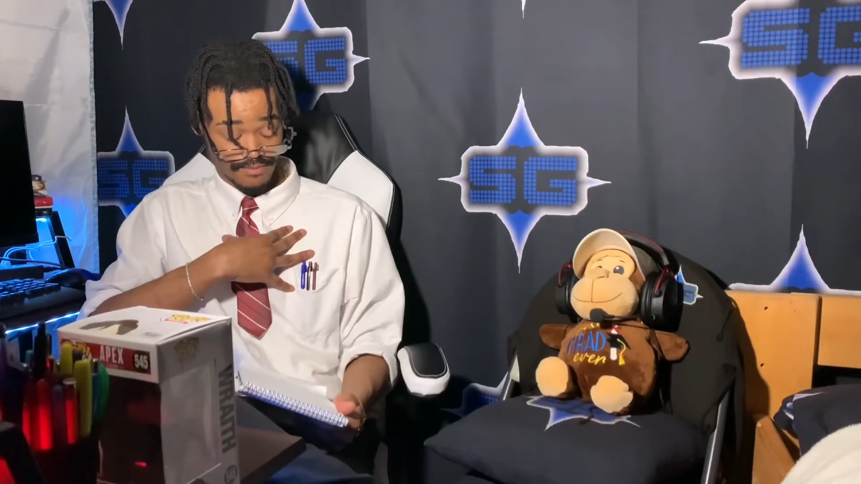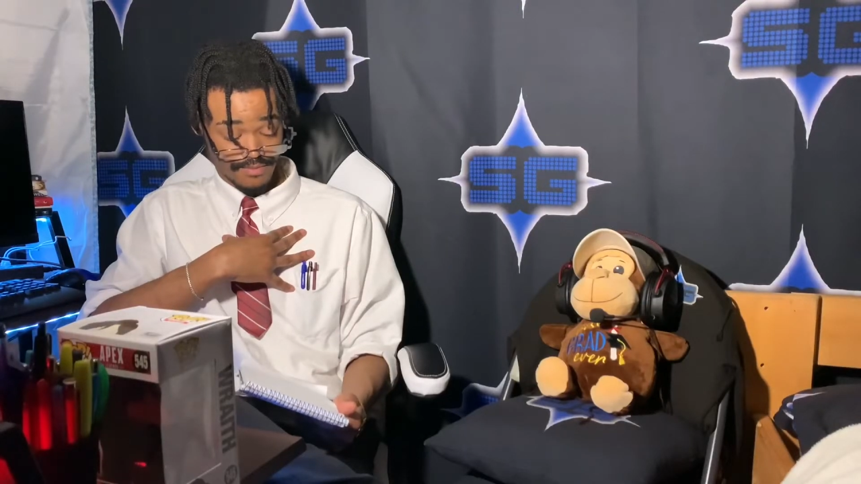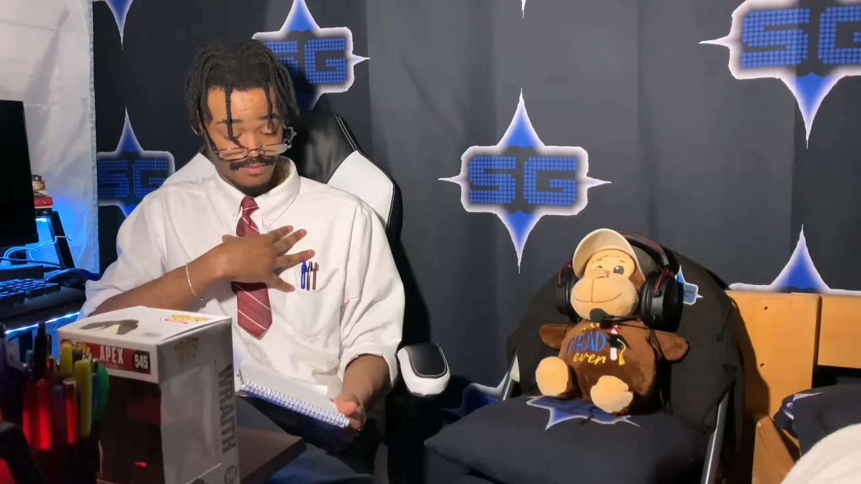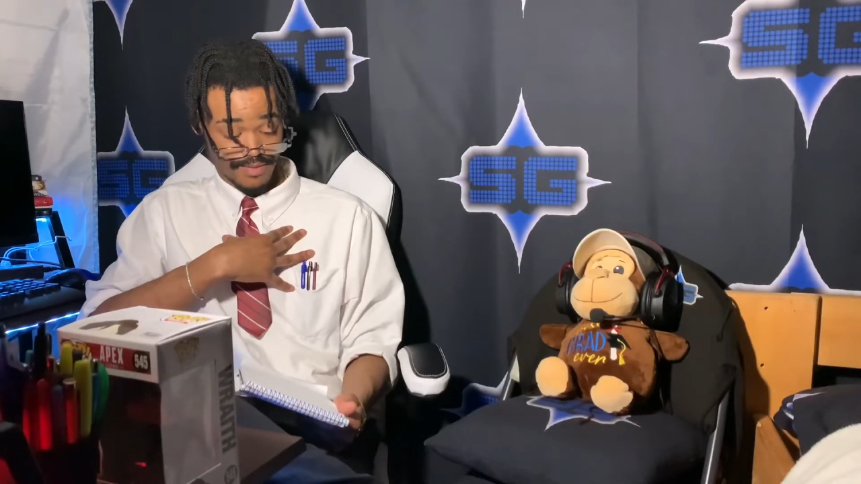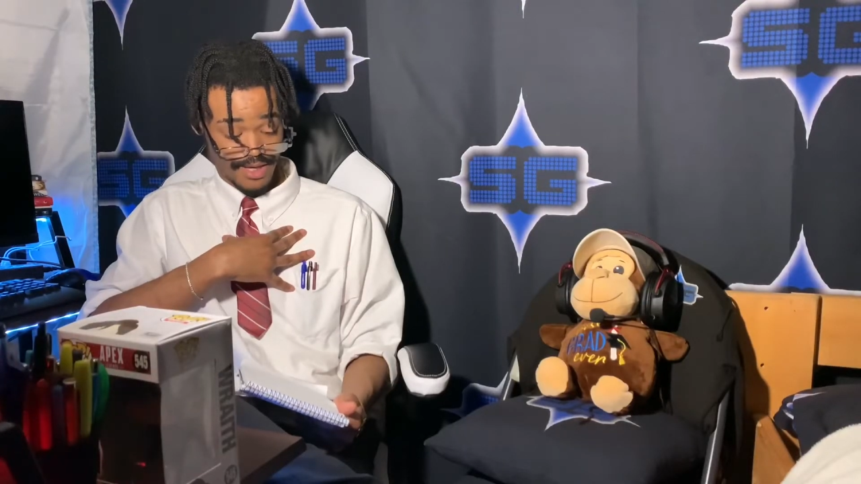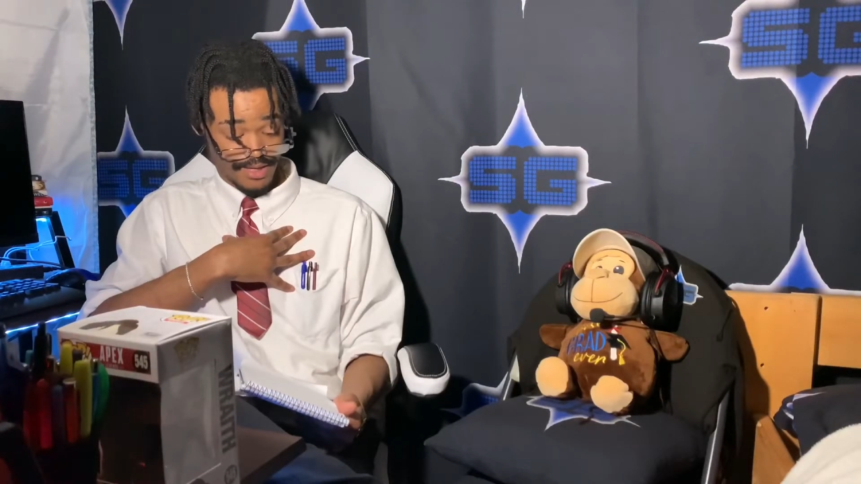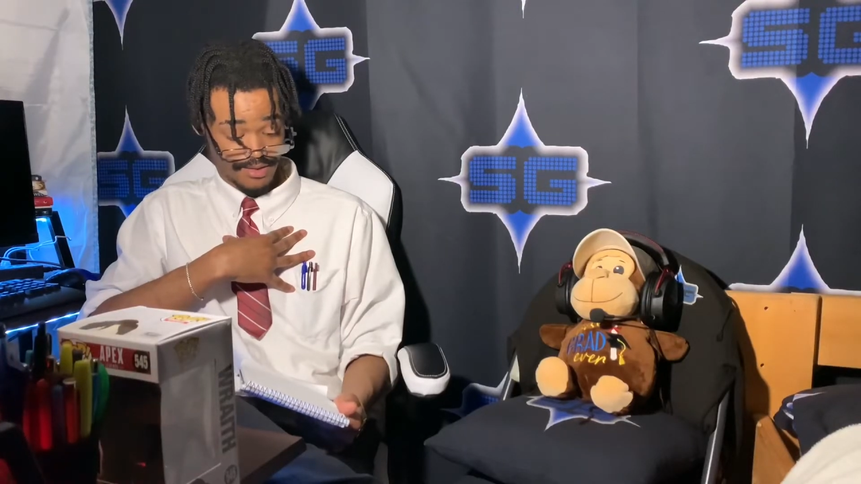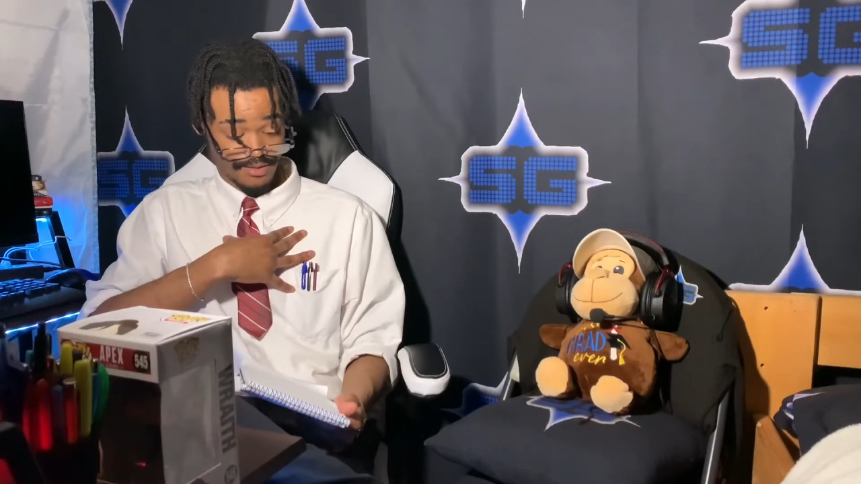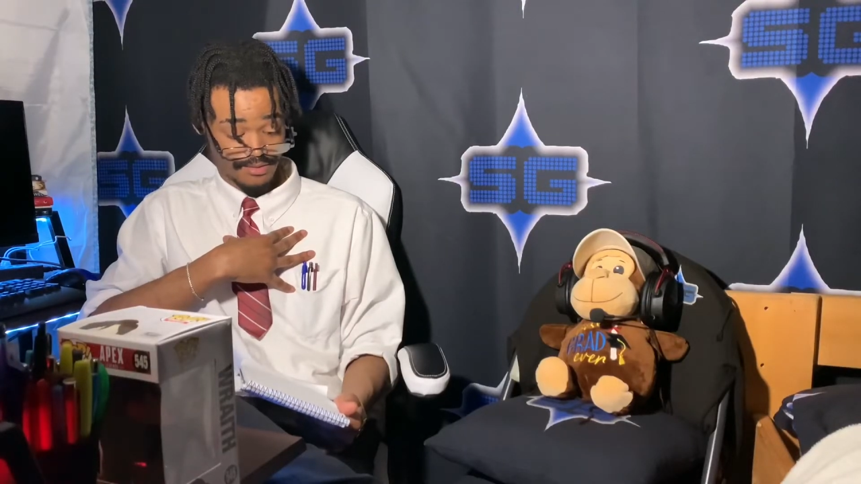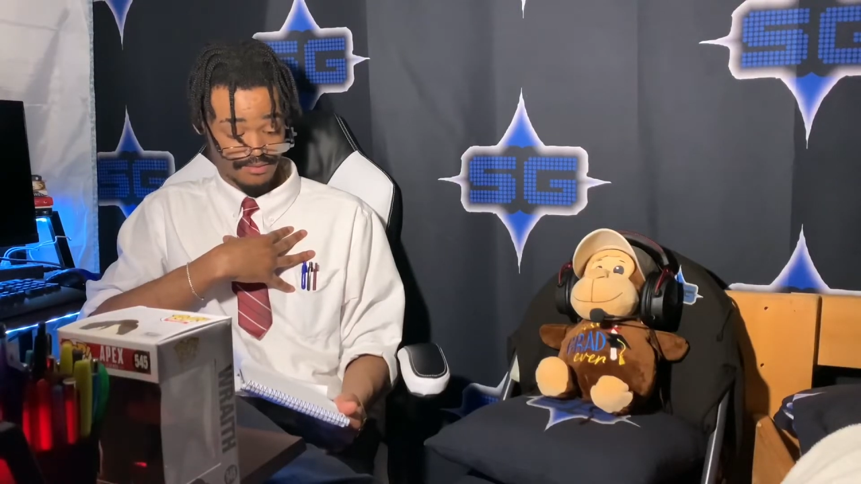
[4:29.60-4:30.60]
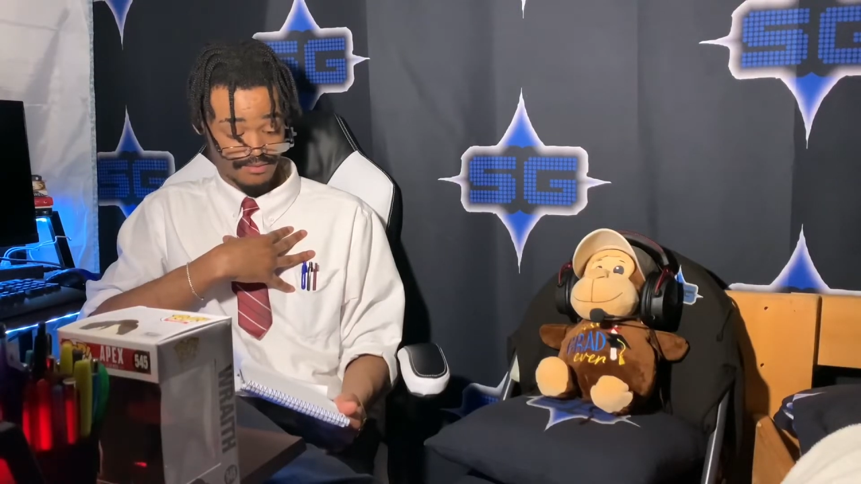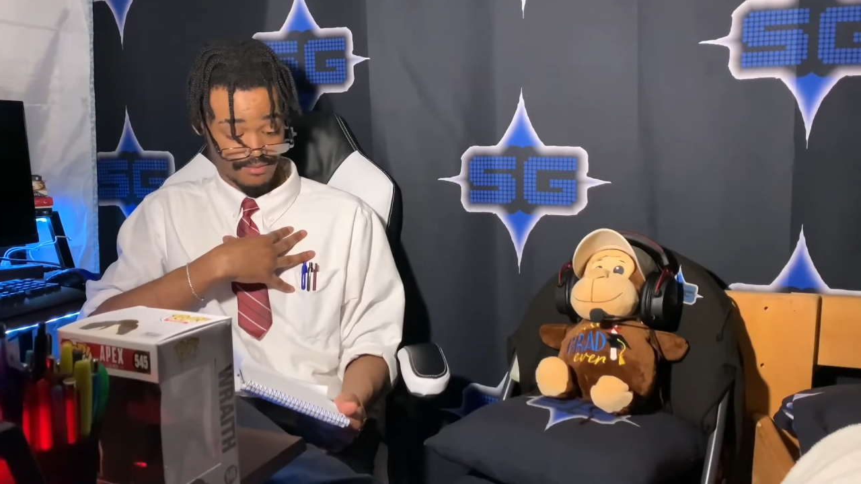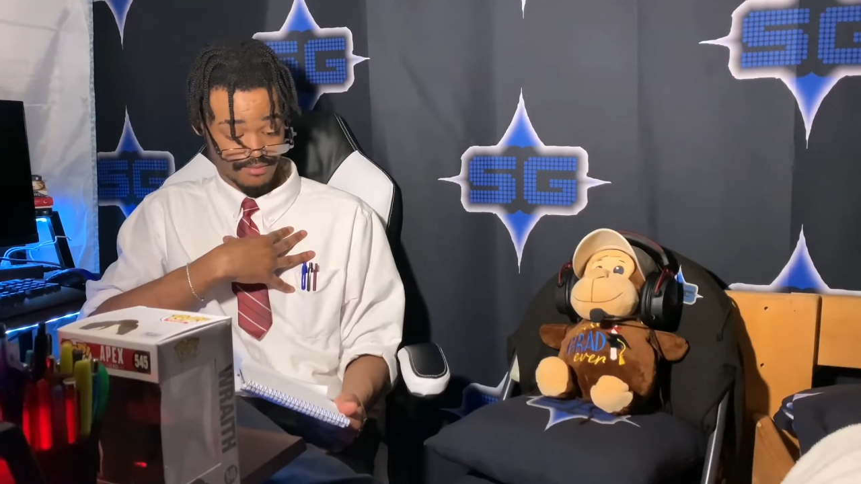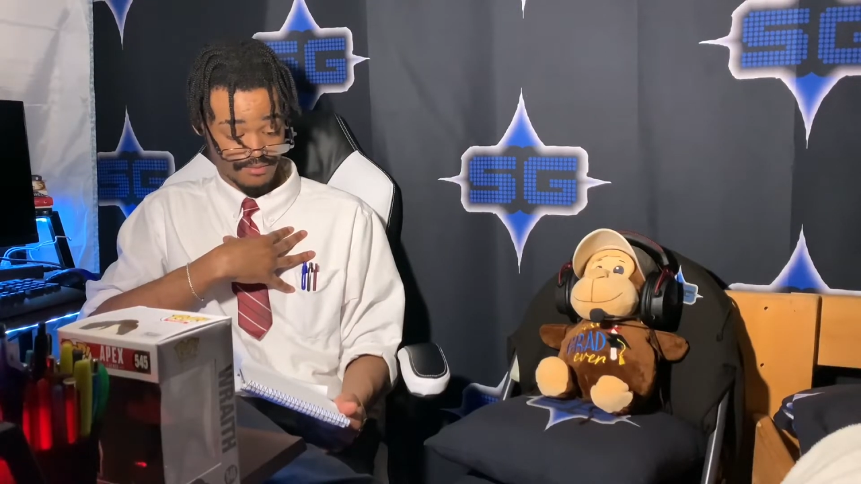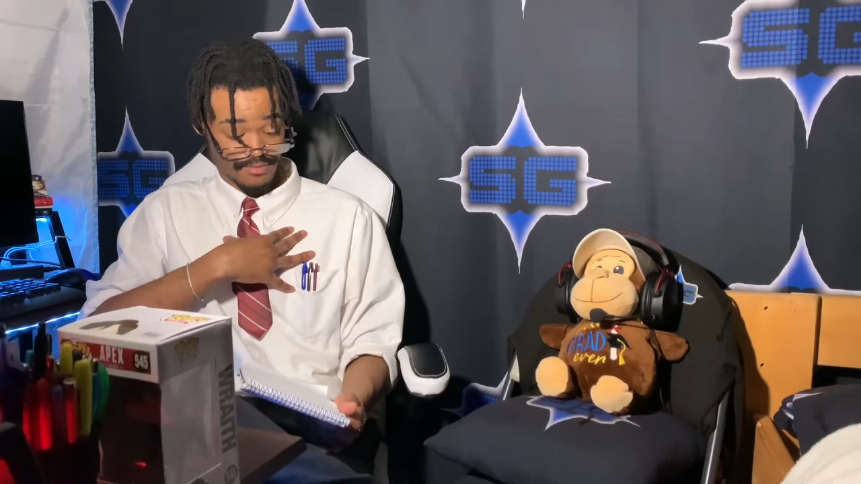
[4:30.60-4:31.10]
it. Man,
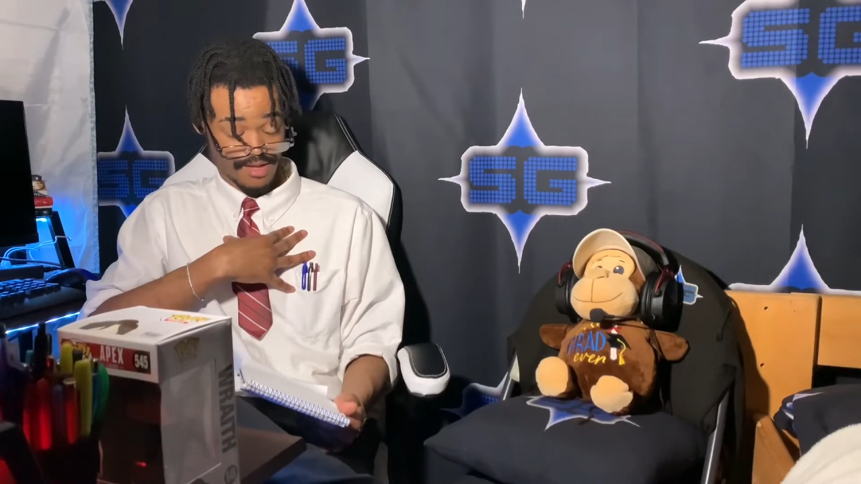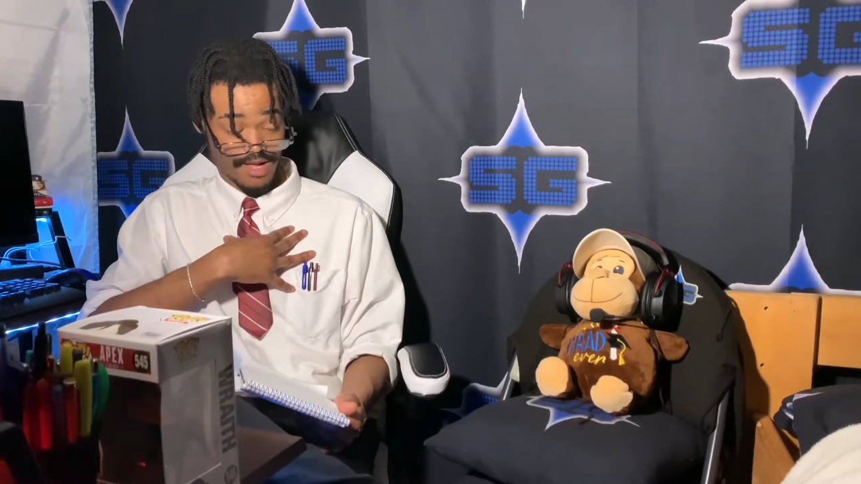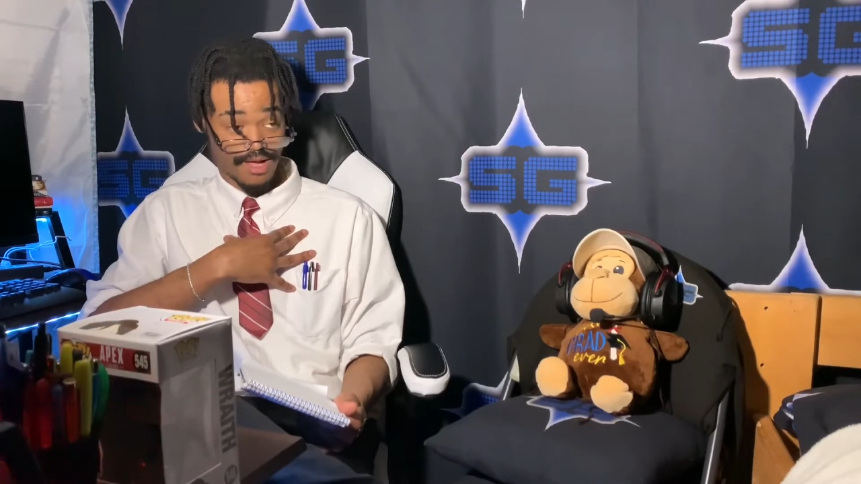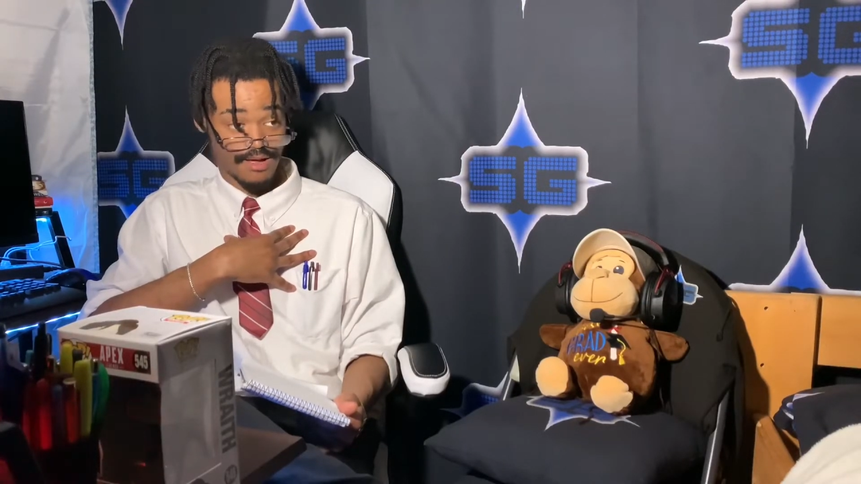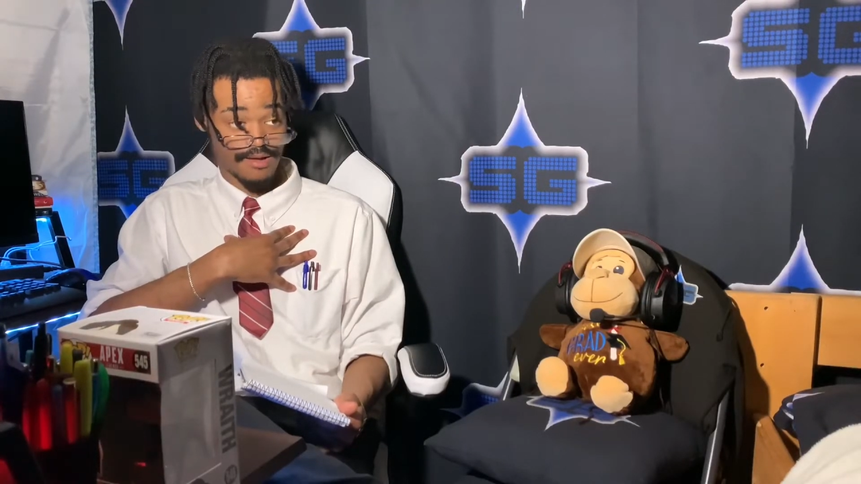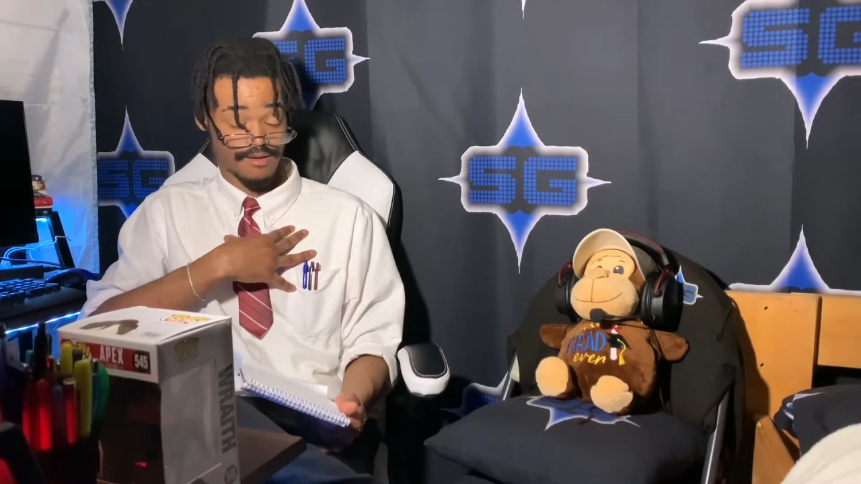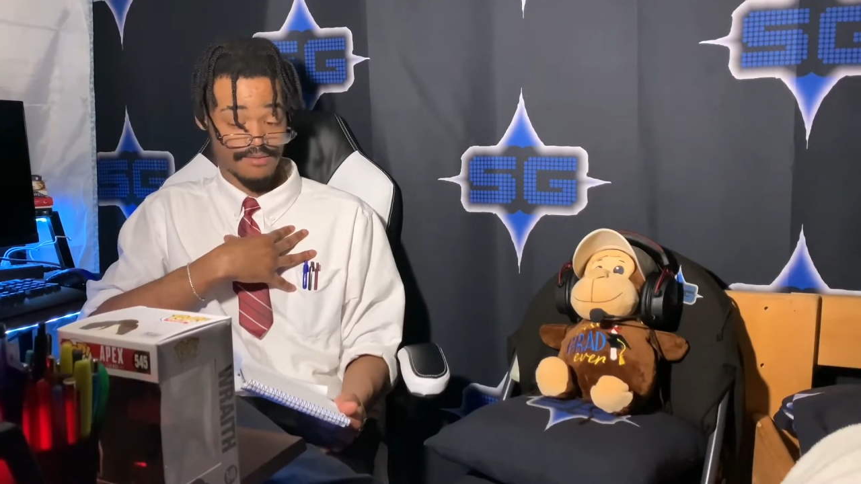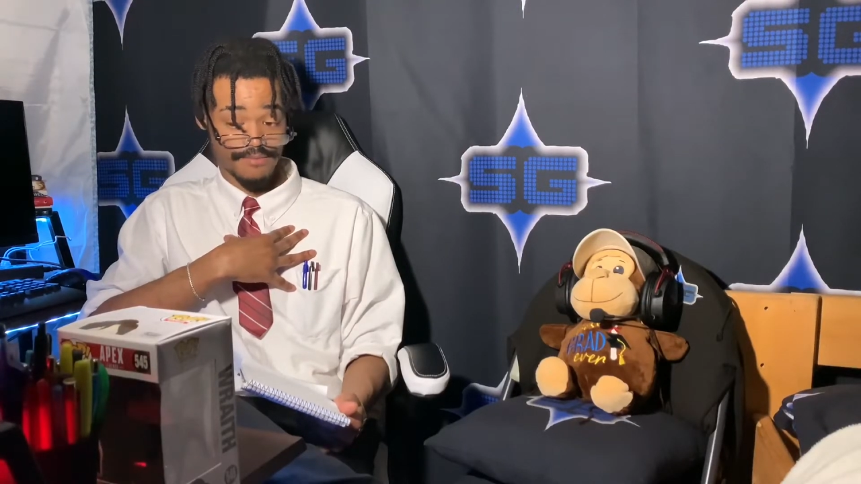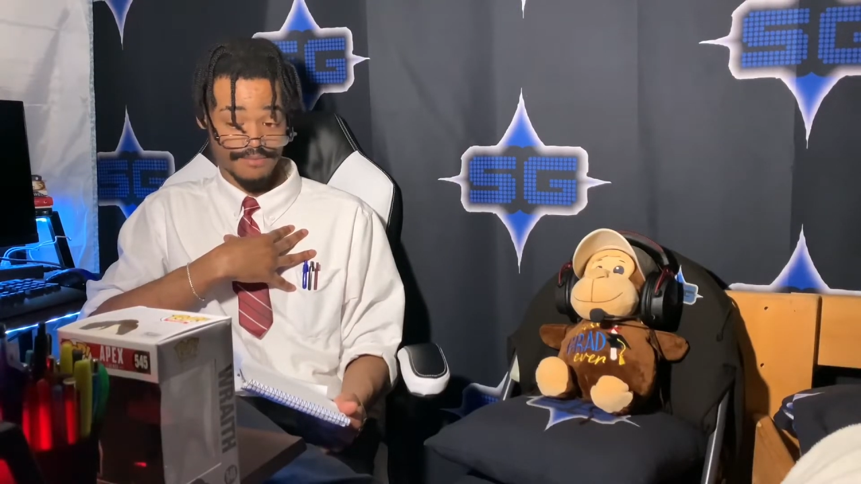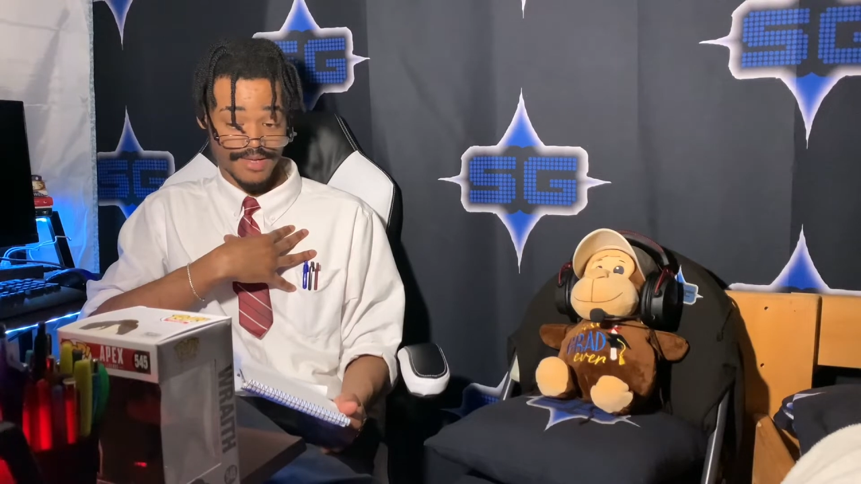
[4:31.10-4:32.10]
um,